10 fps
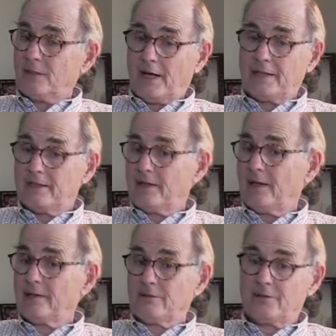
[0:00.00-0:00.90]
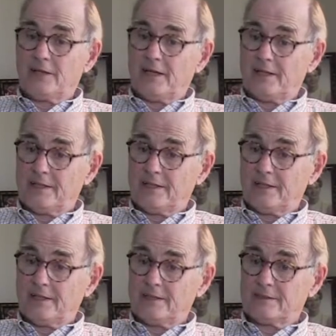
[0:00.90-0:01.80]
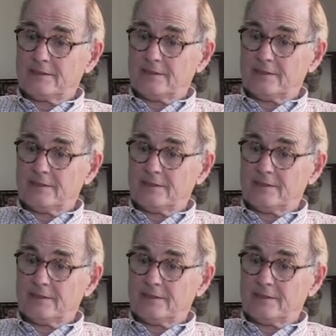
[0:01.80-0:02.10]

But I did not look at it as